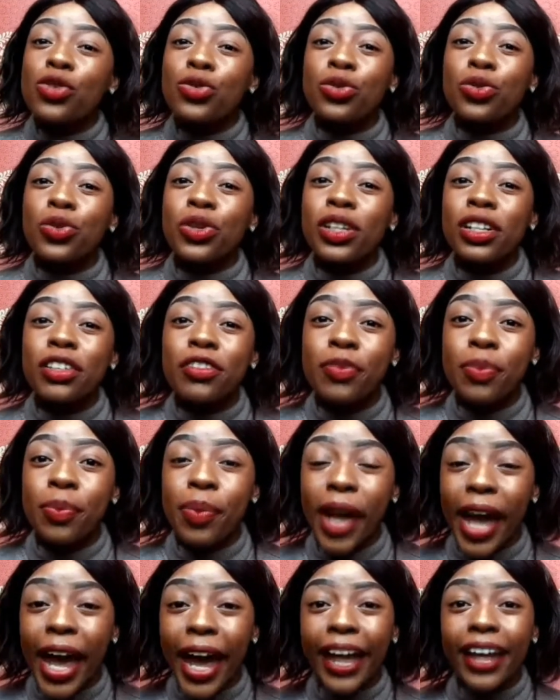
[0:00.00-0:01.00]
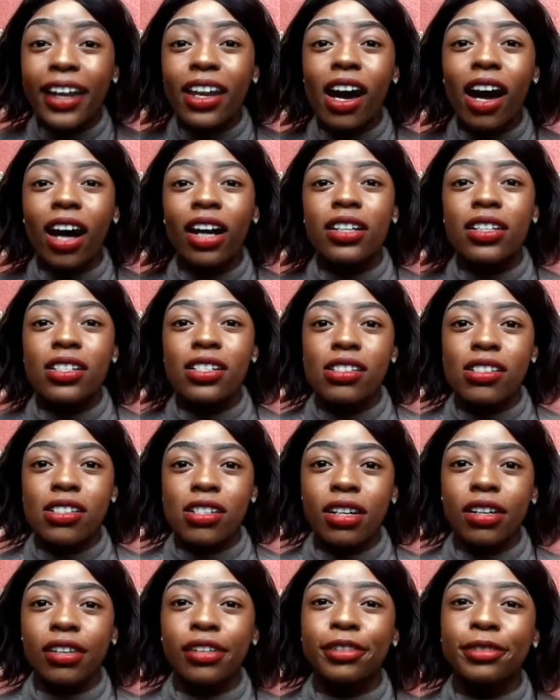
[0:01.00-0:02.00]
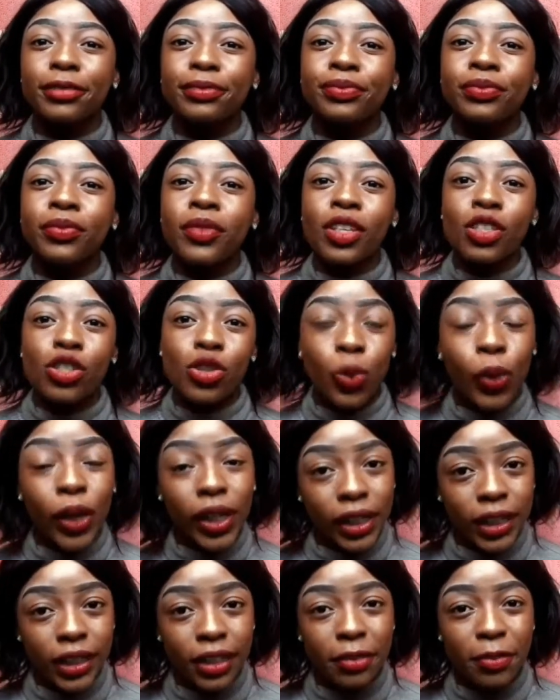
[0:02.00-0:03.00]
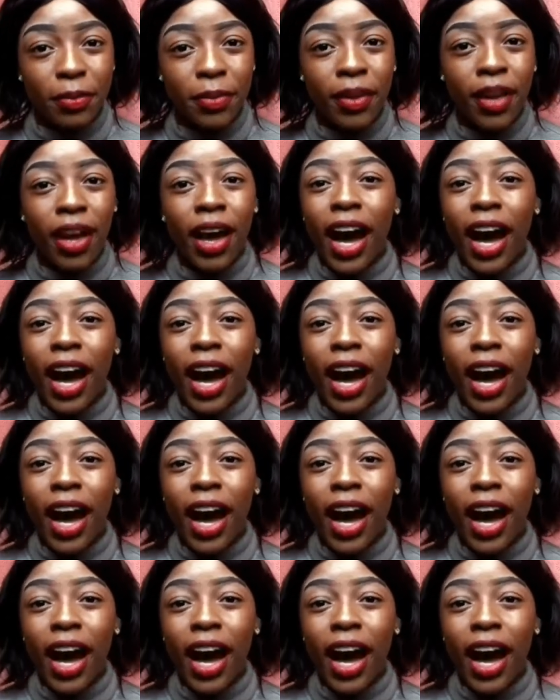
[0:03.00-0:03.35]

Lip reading: to relieve pain and swelling.